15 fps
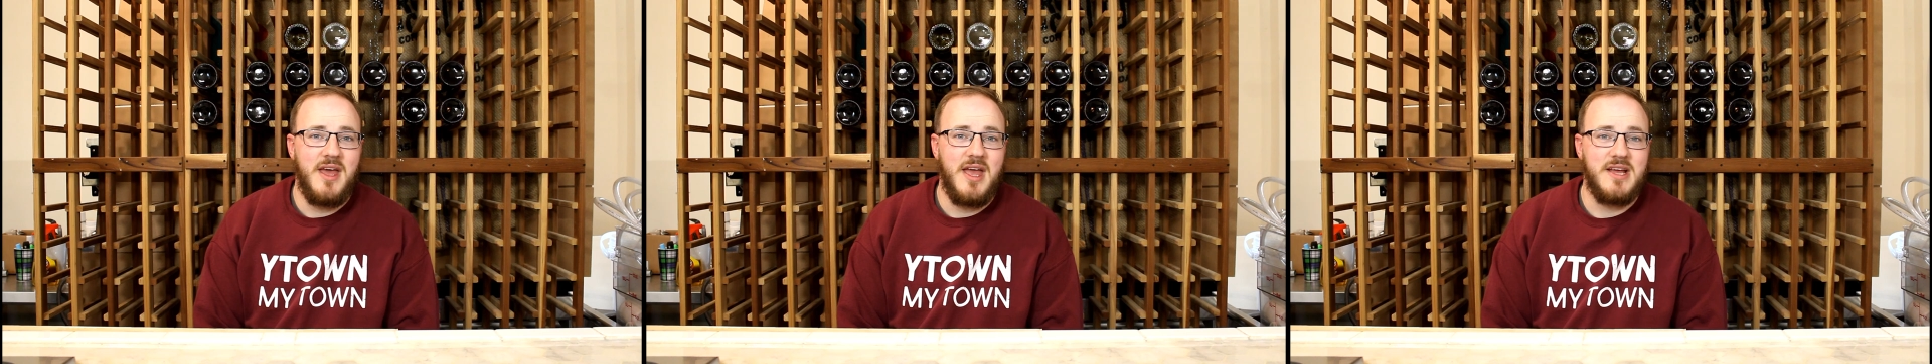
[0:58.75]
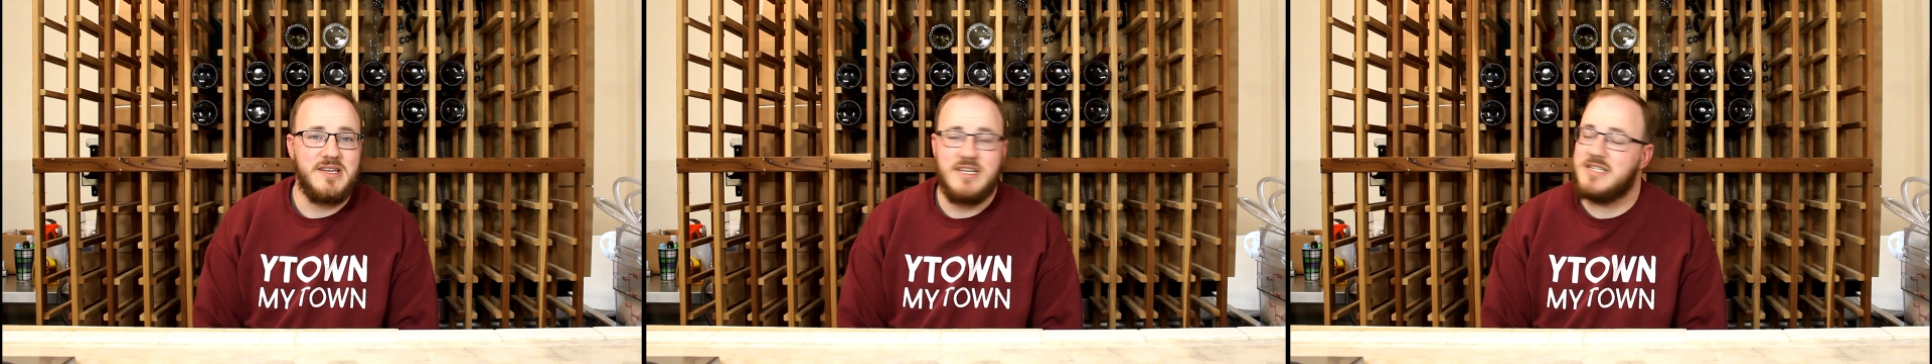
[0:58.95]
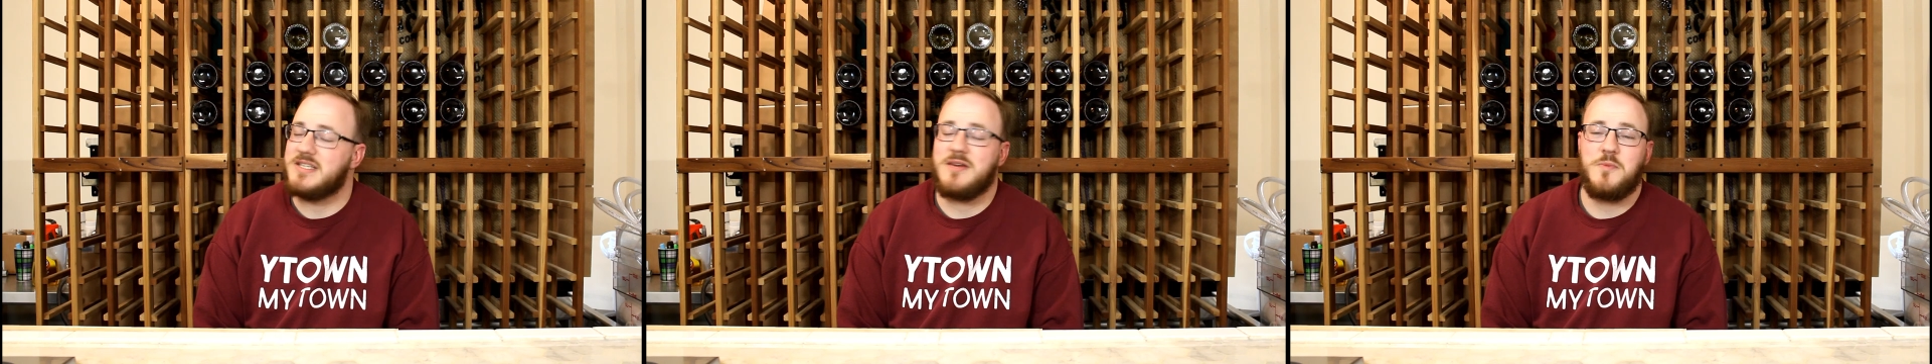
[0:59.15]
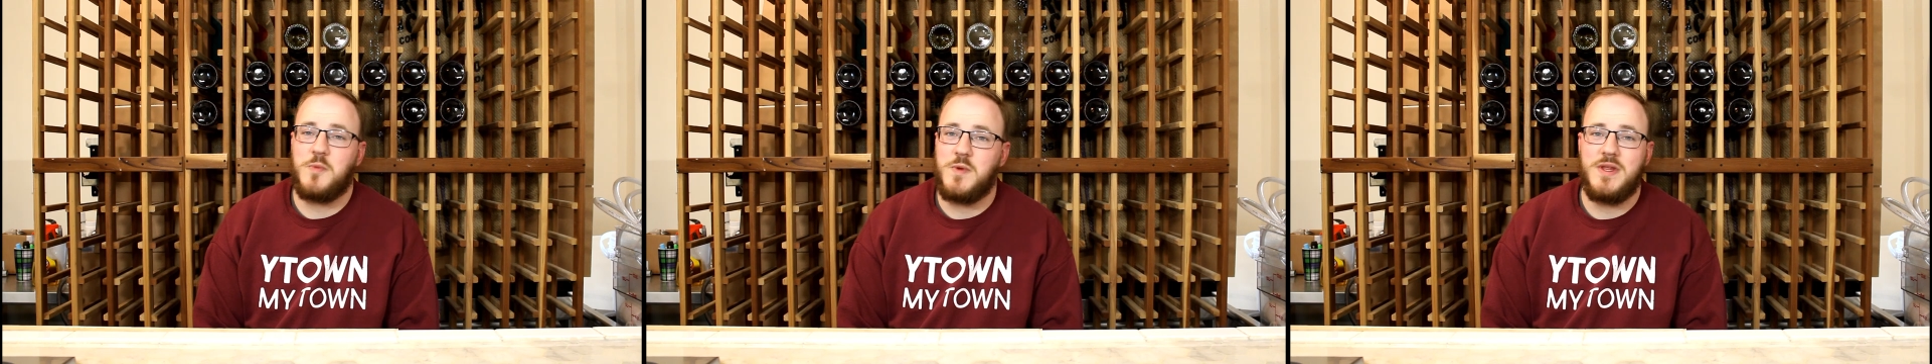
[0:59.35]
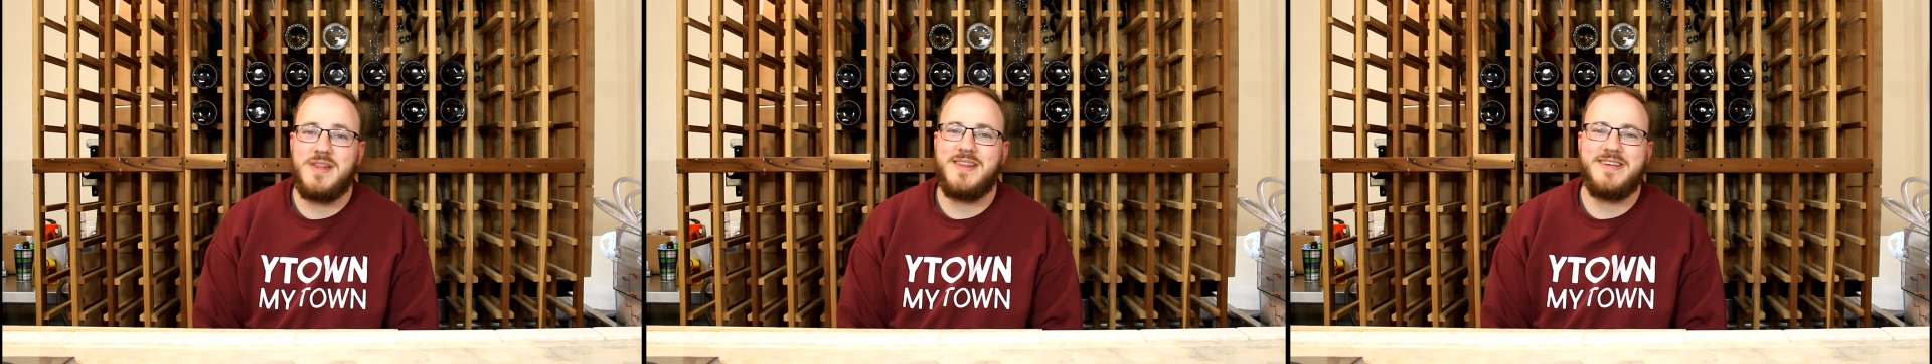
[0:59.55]
and tastes
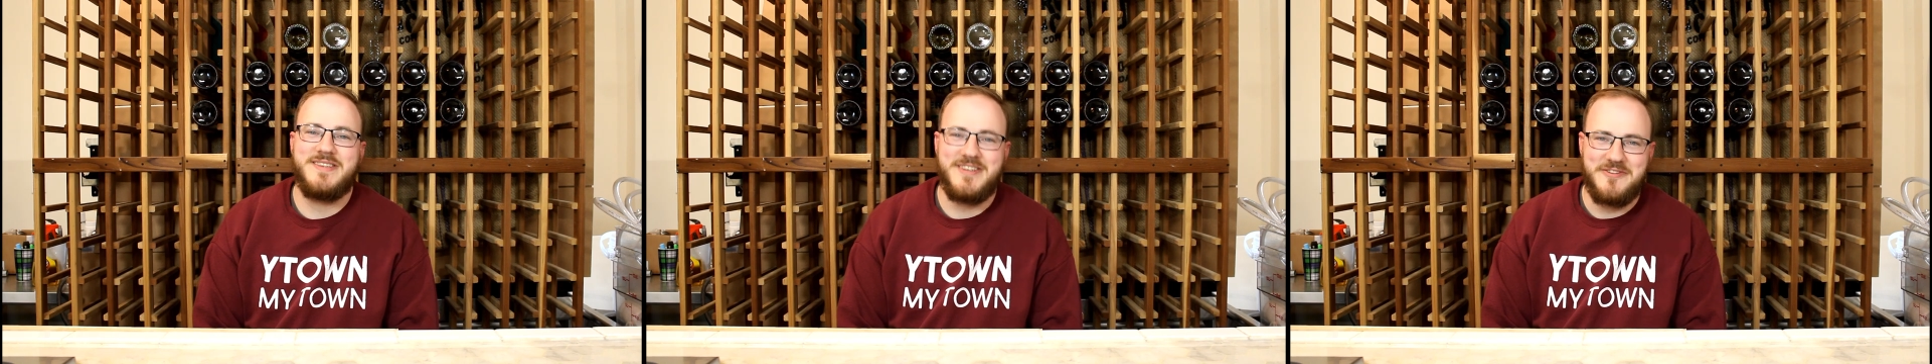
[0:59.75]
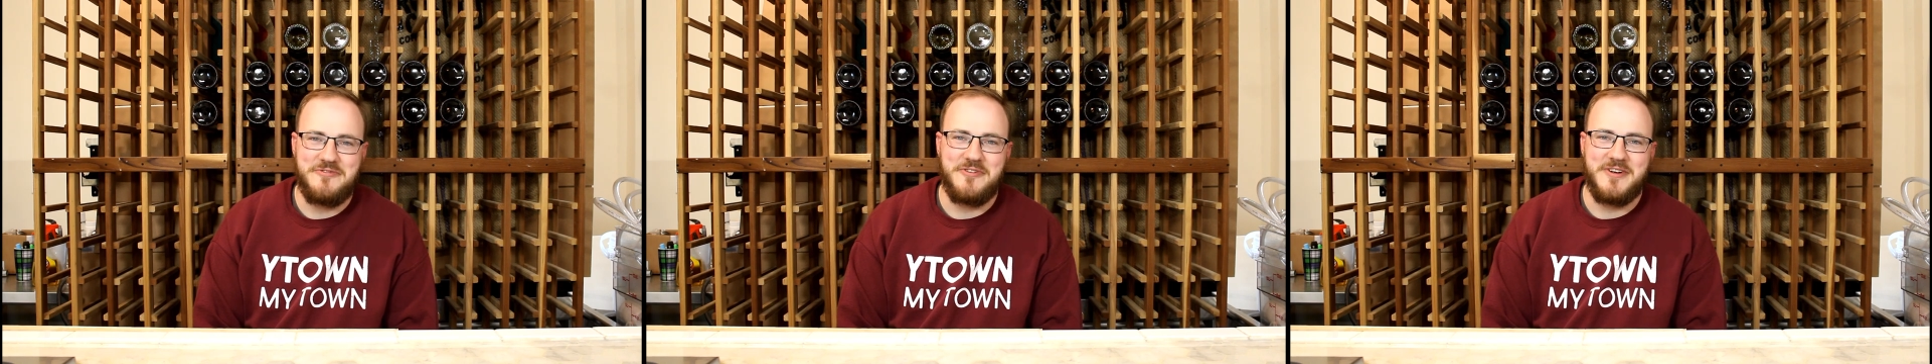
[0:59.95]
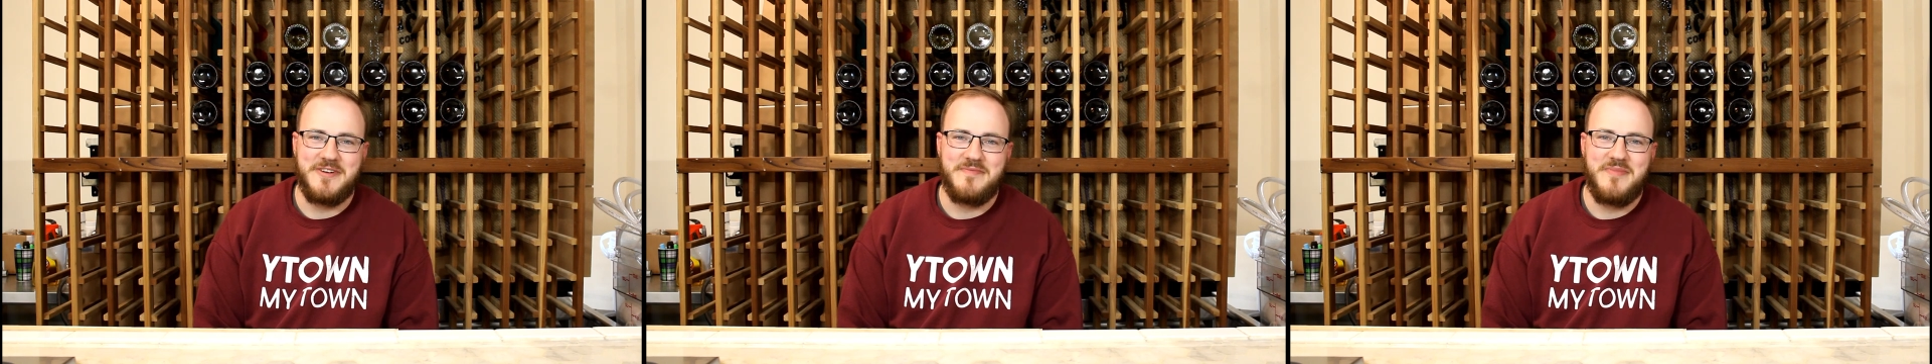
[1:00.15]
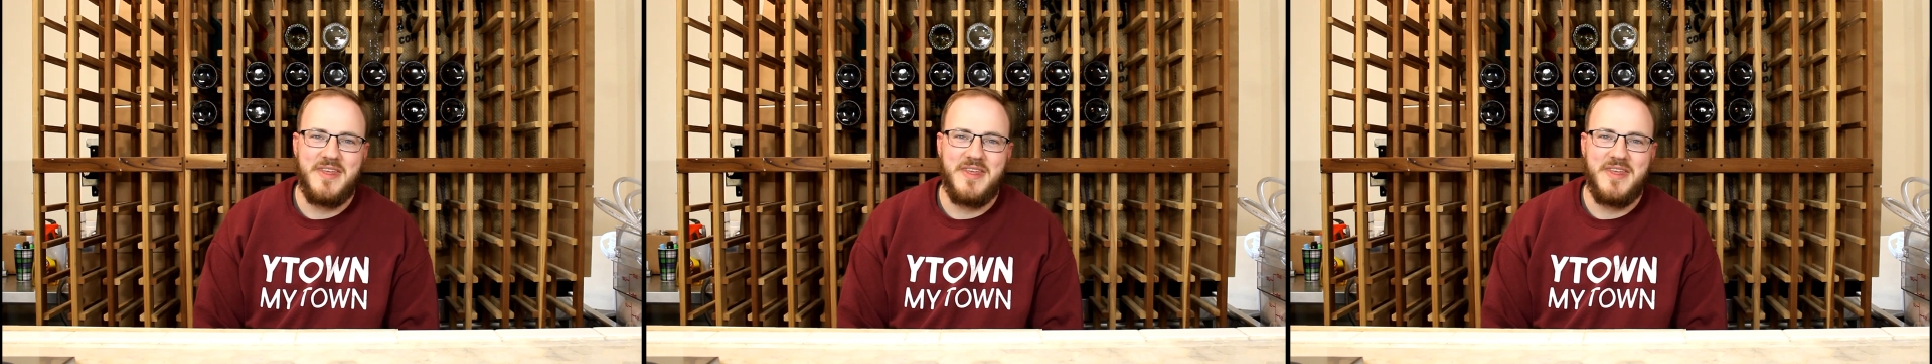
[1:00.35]
completely different,